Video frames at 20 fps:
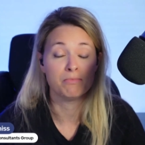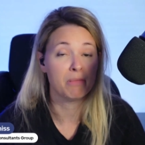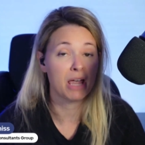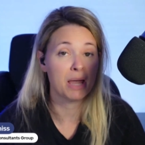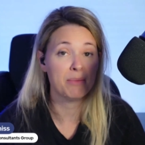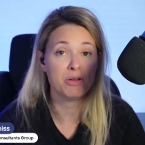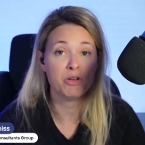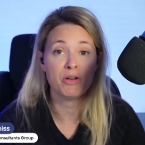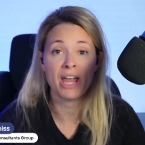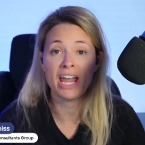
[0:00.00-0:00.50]

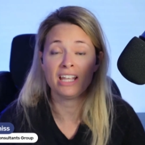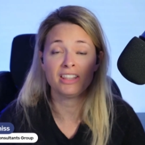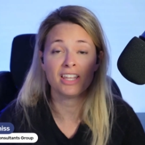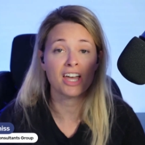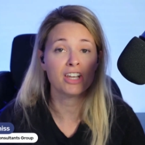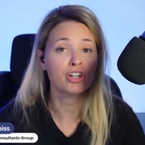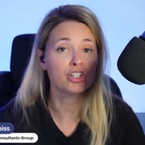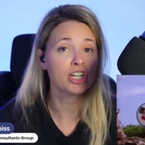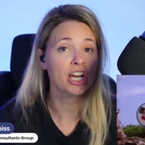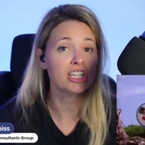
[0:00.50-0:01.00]
Maybe you hate
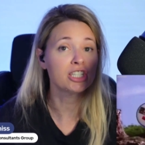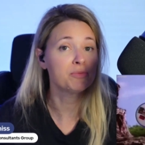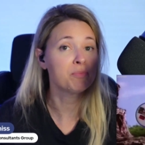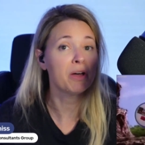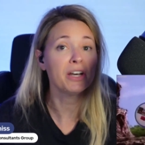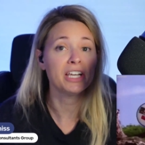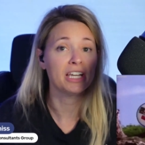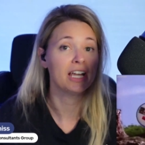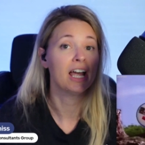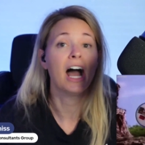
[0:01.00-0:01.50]
the energized
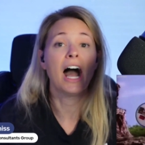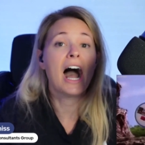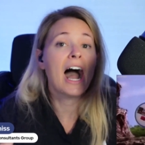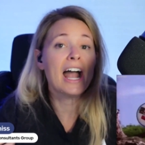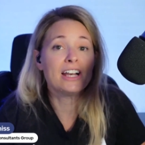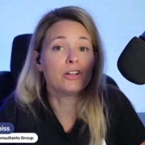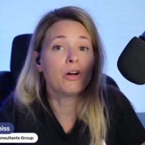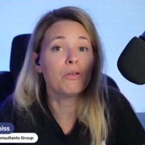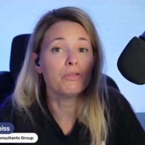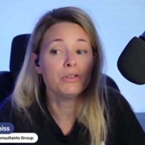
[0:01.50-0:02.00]
bunny.
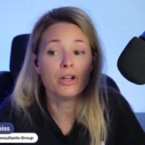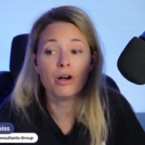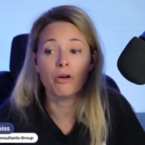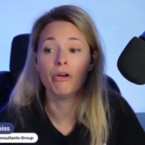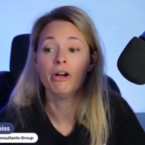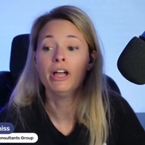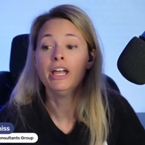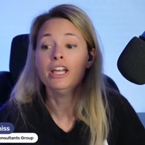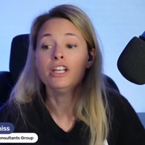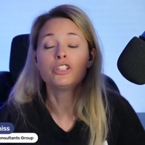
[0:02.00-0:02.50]
I don't know.